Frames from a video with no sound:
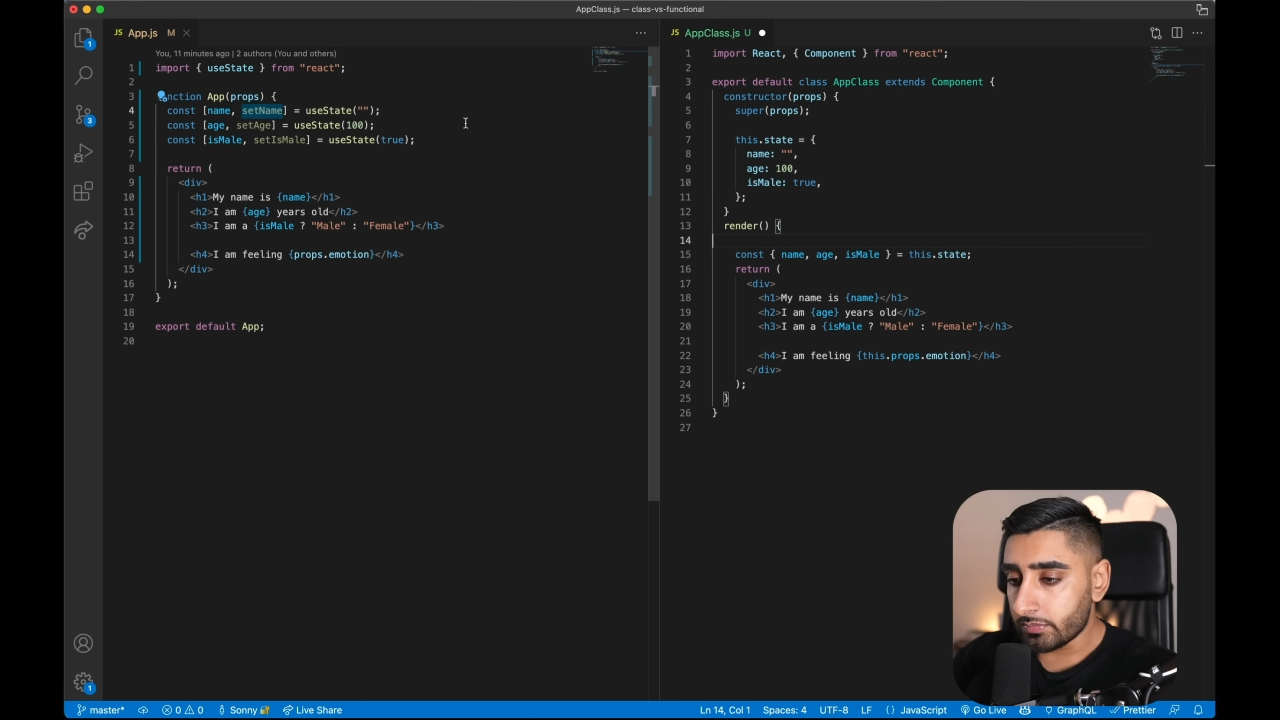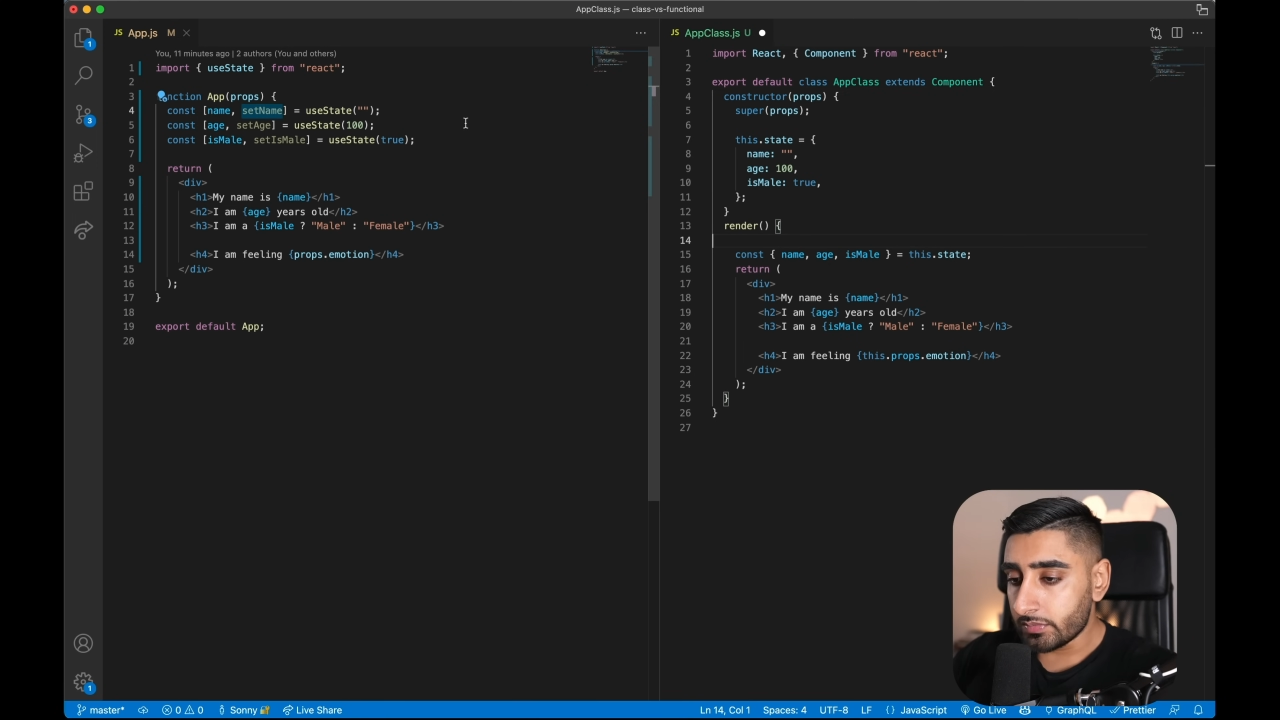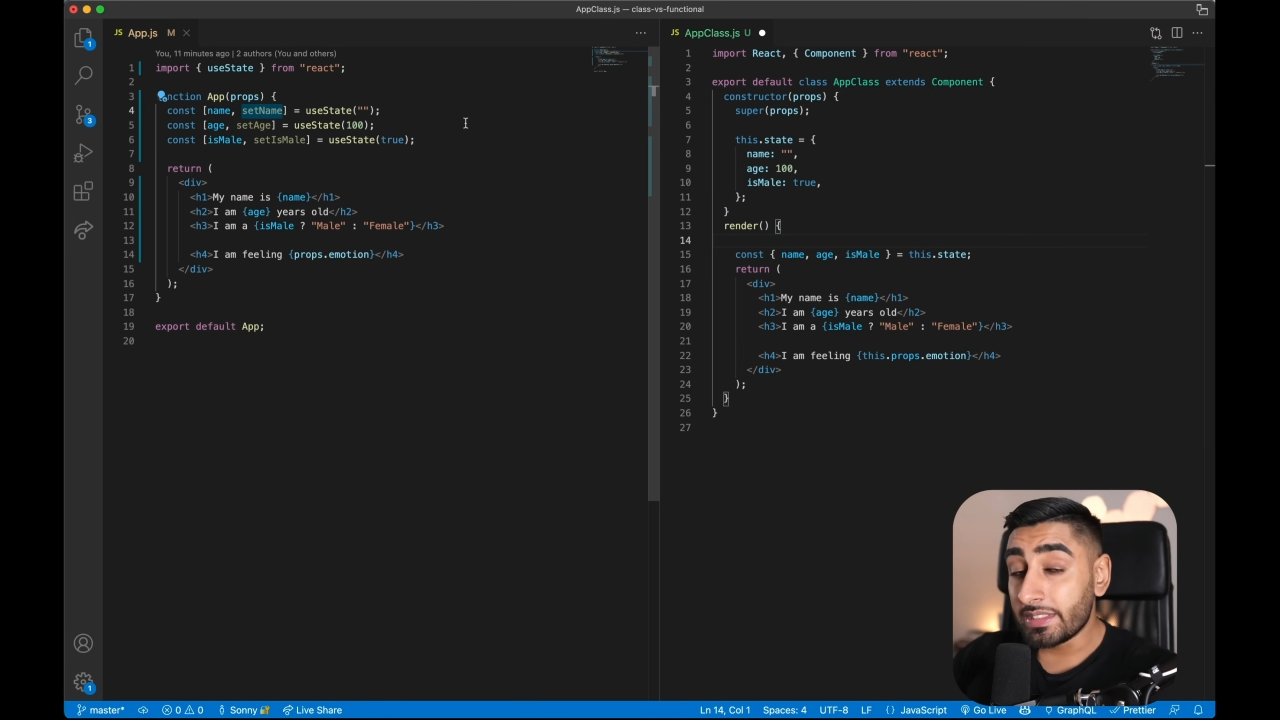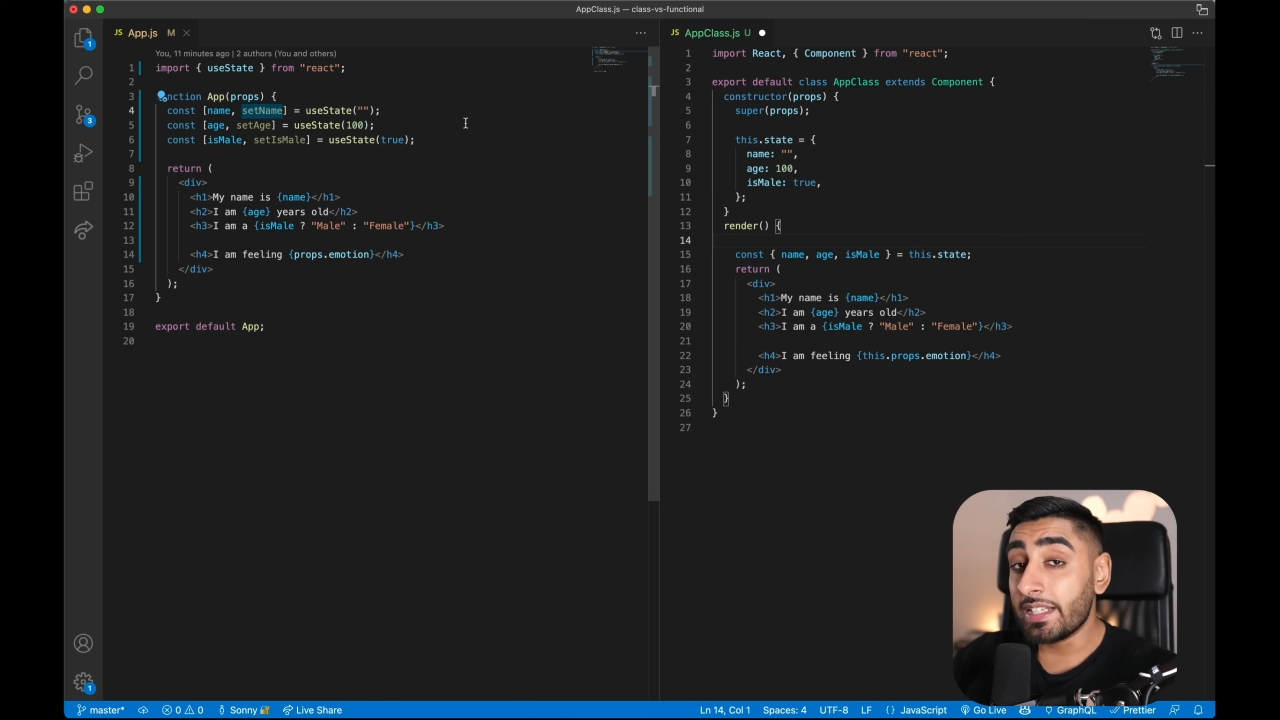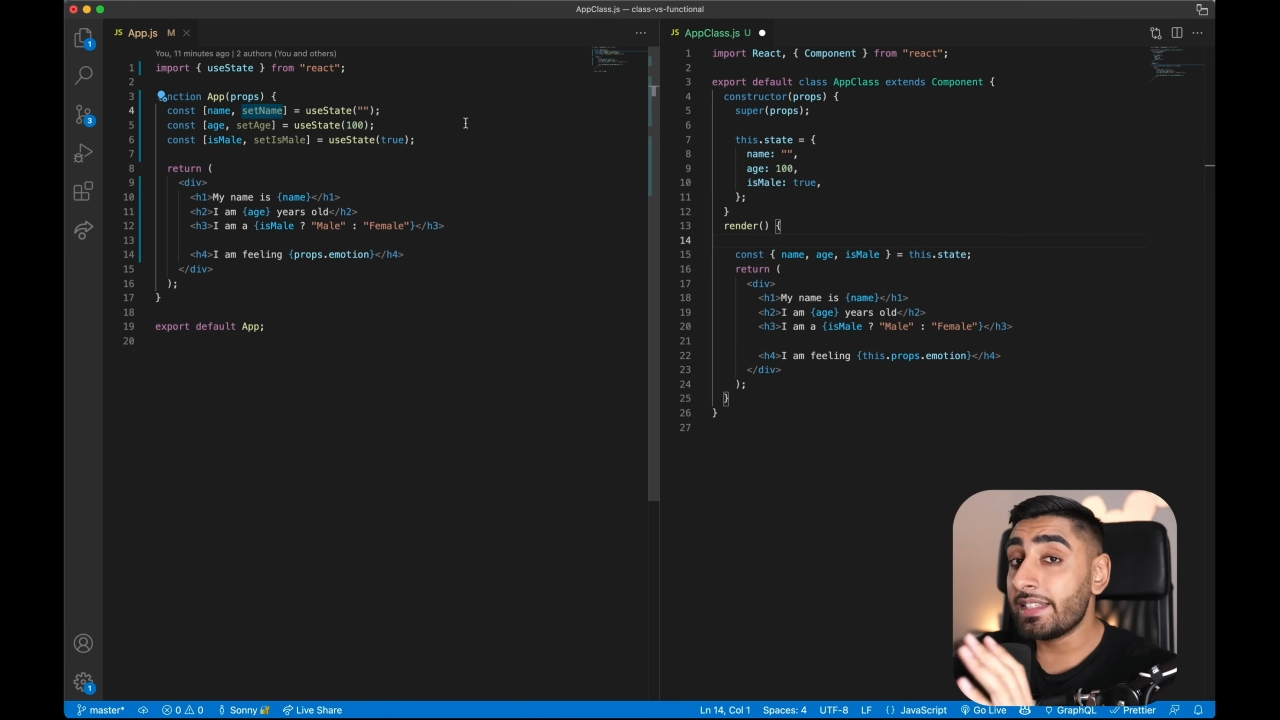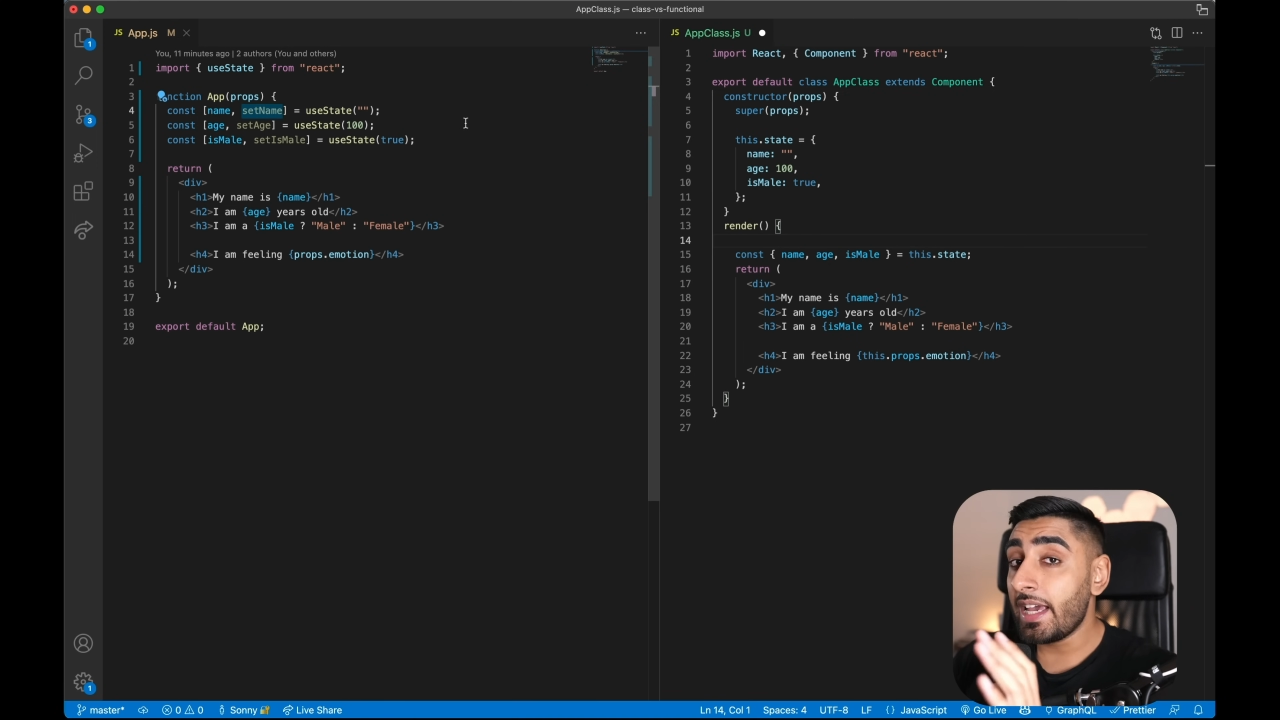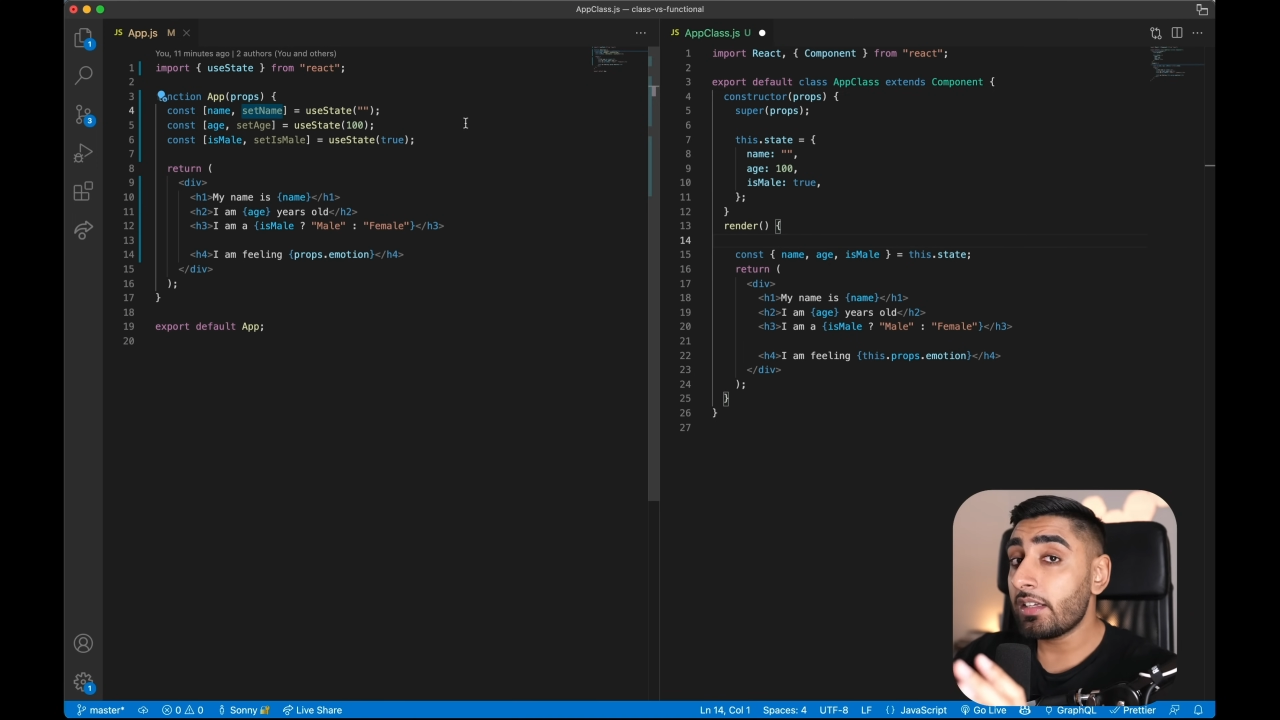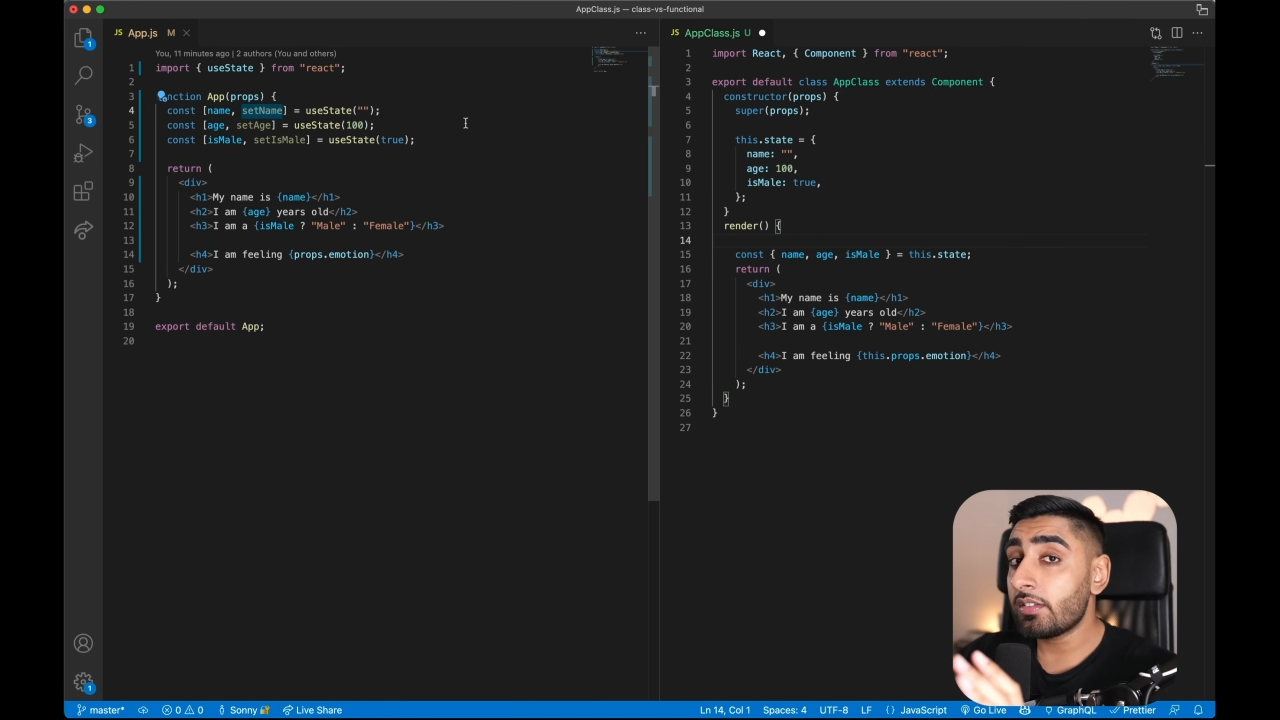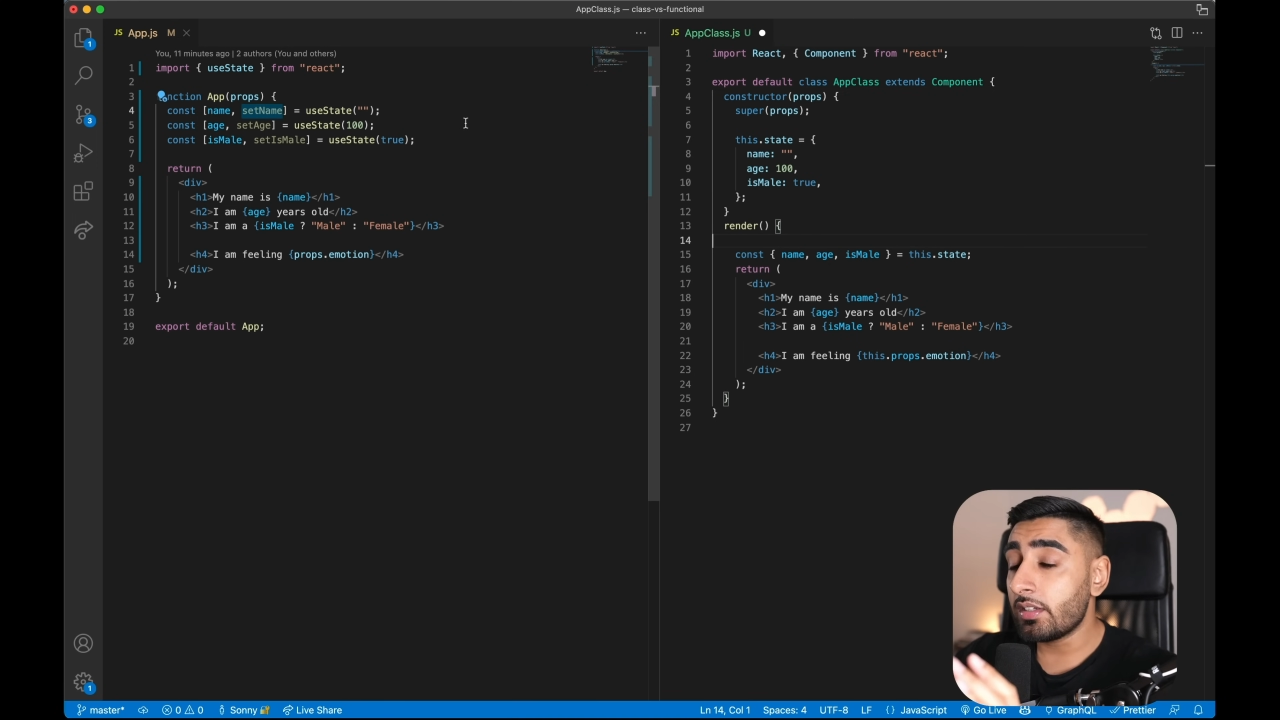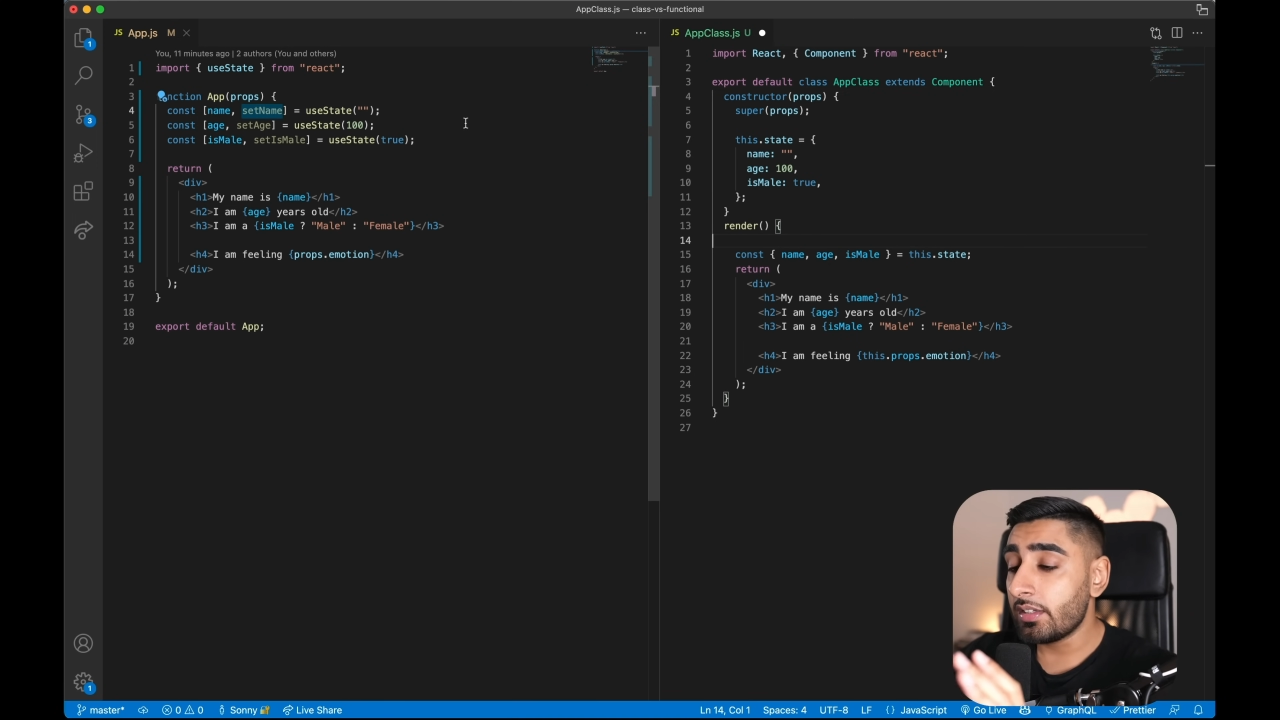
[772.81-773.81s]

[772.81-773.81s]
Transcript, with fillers: The next